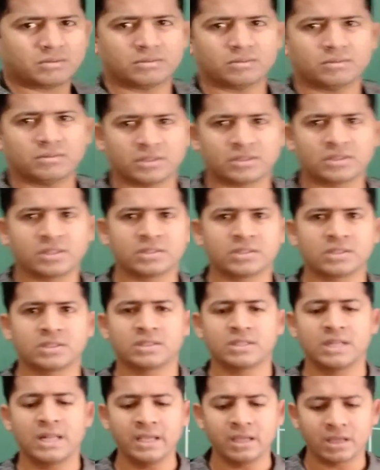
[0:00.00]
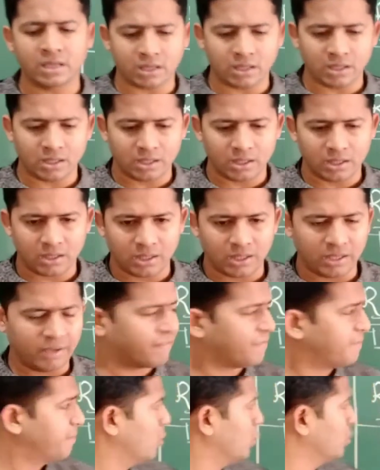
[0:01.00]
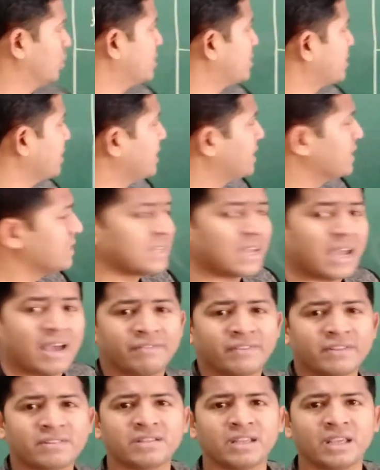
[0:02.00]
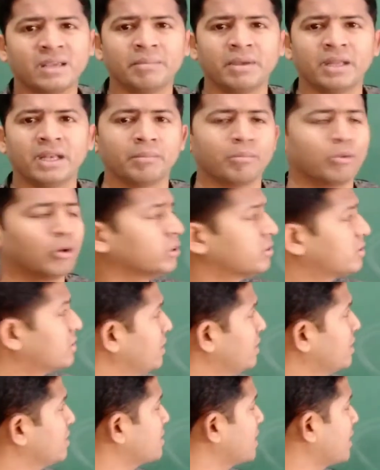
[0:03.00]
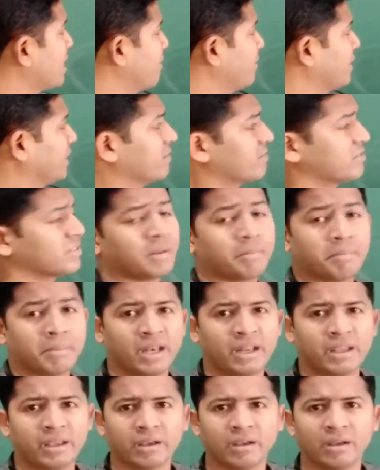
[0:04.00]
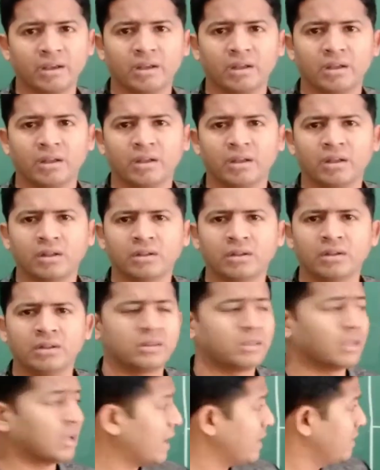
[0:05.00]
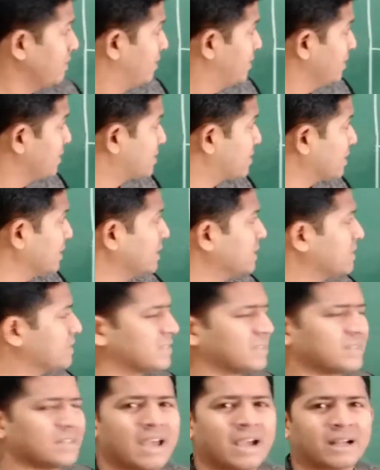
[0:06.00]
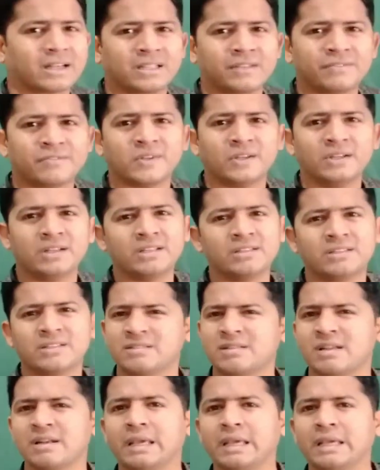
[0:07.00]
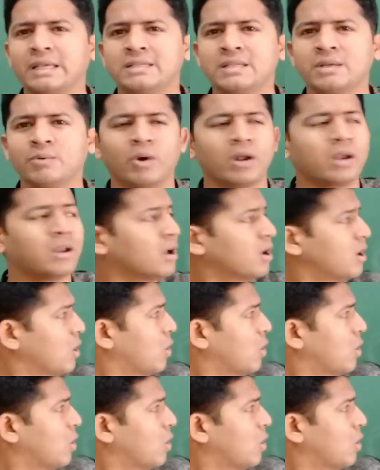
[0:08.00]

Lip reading: This is like if both the sentences have the same meaning, both the sentences are having the same meaning, and this sentence, active sentence, is an easy one.